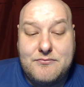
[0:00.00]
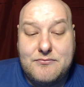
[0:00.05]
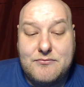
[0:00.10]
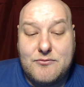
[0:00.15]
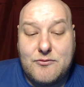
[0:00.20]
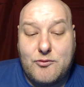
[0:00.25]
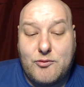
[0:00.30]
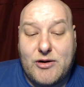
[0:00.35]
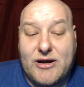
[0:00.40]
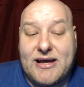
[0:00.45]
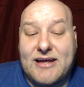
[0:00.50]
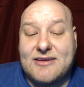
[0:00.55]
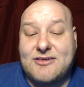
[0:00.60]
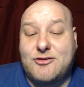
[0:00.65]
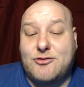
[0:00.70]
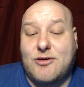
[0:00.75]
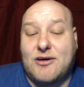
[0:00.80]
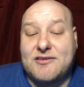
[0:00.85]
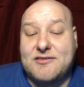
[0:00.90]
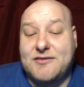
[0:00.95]
Rick
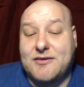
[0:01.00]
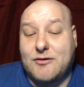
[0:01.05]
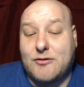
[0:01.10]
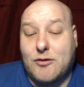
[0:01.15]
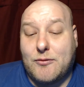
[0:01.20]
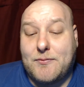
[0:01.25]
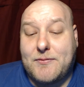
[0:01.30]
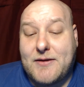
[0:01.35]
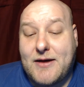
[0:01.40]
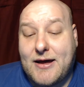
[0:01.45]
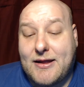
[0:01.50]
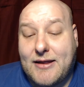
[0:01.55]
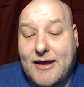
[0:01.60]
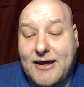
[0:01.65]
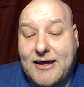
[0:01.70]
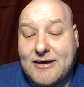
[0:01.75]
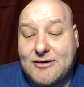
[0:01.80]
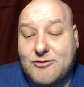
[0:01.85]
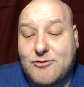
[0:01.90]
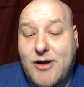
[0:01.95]
instructs the group that,
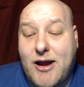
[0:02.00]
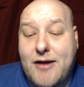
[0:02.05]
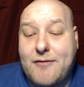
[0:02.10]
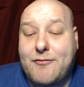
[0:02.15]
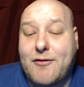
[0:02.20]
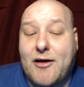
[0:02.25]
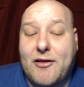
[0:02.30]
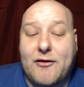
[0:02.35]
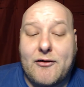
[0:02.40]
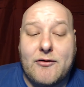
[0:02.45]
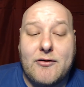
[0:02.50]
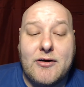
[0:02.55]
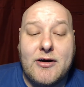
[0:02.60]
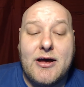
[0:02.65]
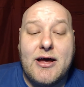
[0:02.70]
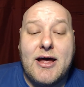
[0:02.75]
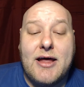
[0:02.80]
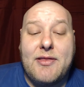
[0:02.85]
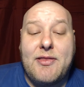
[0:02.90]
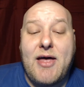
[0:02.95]
like his grandfather,
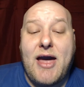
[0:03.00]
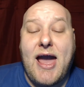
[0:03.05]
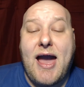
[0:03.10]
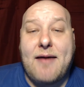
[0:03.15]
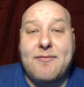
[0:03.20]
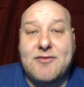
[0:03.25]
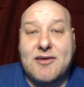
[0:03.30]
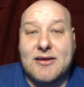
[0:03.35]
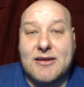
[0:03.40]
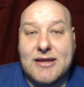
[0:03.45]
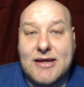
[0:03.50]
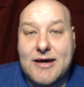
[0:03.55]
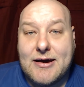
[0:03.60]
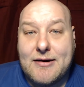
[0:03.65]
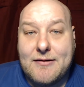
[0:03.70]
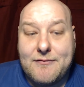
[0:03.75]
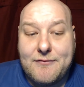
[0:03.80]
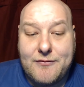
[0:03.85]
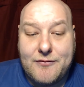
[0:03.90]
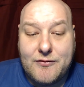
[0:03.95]
they have to
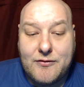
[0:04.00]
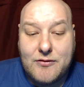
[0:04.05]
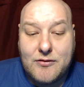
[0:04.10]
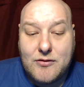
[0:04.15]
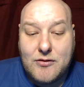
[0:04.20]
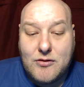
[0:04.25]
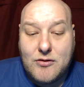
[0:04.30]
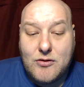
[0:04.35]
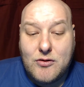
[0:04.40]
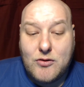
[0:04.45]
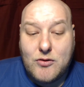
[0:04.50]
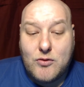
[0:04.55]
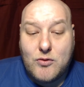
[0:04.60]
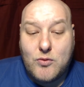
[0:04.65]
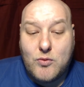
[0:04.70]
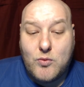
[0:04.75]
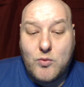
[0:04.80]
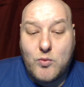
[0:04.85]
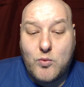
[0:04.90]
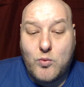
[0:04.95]
live
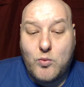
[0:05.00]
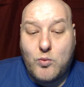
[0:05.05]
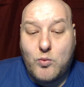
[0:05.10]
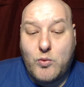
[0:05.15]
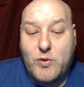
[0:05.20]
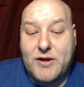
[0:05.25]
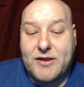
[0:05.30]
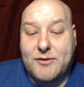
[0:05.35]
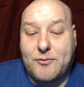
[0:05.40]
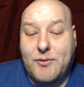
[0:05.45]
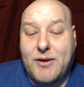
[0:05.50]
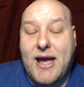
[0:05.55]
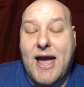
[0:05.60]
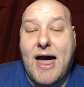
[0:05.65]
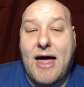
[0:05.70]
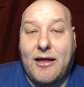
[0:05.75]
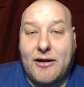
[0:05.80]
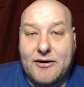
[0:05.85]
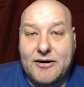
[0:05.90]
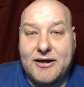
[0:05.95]
with
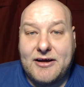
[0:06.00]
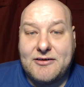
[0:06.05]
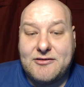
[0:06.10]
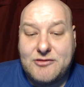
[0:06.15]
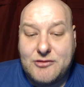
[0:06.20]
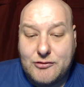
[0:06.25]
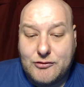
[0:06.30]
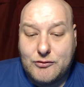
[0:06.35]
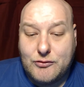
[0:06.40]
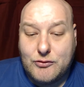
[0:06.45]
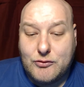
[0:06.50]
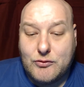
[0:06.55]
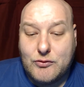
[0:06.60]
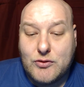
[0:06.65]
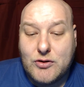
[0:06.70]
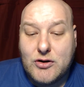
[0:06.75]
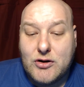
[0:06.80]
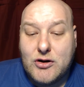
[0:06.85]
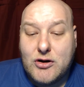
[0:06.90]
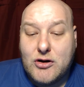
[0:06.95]
reality
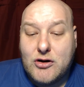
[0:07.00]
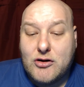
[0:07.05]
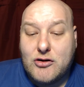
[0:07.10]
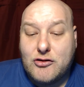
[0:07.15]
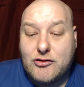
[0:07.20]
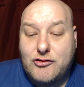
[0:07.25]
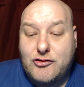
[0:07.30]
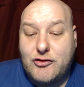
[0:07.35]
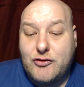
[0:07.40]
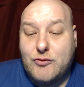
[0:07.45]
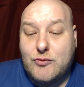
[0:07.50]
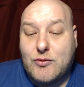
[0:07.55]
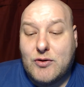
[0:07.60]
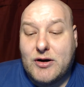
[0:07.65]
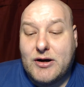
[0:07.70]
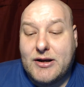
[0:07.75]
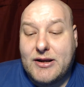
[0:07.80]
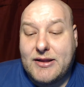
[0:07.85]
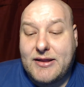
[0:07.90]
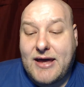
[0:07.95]
to do
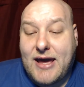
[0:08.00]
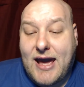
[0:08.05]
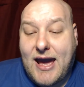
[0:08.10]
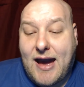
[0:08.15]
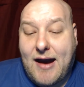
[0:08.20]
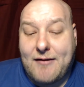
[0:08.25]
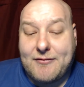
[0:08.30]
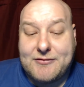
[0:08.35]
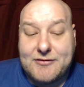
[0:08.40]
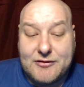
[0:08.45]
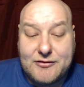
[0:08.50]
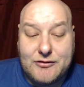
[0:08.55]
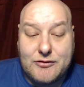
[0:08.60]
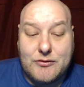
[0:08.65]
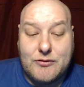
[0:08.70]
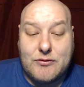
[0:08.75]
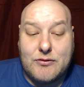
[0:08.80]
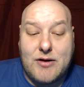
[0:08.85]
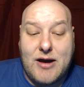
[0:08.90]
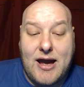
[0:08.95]
what they have to
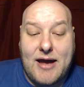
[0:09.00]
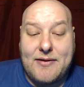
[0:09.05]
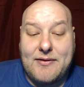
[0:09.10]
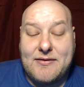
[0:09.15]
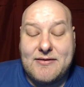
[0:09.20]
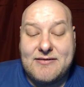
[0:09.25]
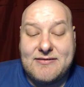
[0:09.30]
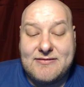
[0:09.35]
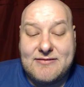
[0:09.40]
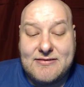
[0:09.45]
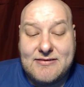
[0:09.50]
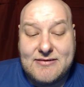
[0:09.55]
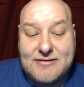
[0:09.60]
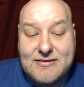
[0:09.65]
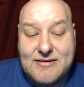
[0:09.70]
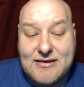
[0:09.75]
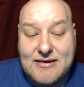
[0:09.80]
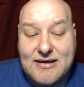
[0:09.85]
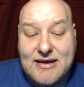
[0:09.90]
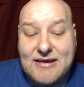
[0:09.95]
do. And
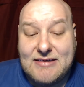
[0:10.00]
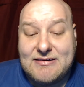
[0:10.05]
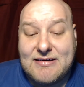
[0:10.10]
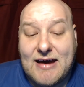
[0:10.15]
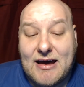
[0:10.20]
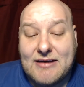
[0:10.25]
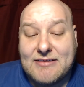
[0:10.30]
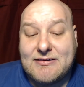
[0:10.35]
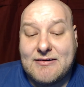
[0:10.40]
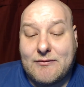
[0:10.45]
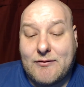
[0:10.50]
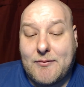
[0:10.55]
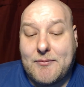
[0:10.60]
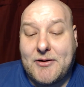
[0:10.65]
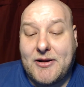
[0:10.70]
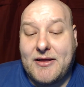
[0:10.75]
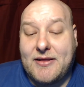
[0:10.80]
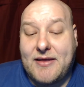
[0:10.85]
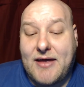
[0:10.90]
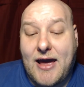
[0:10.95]
he tells
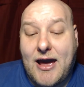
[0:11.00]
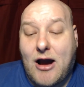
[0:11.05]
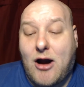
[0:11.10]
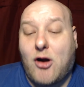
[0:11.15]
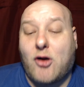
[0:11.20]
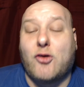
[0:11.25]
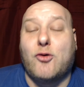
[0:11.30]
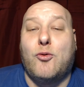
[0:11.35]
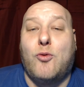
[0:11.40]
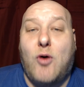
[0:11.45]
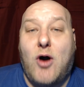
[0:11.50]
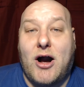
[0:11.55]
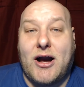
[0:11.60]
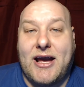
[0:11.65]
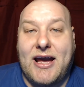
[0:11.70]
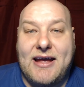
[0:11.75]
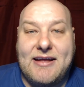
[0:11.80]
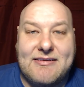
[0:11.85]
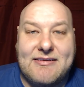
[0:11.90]
everybody they are the Walking